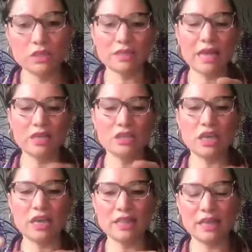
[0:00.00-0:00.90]
just kind of
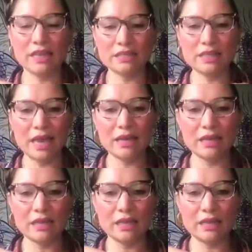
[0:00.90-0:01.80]
shake the
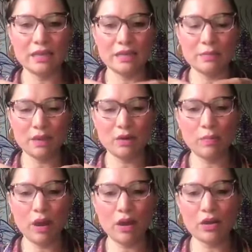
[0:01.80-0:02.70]
inside, the the middle
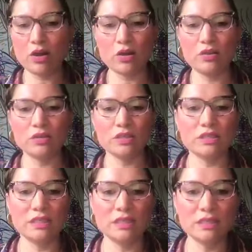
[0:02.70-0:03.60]
part, or you
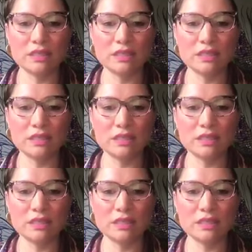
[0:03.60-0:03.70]
just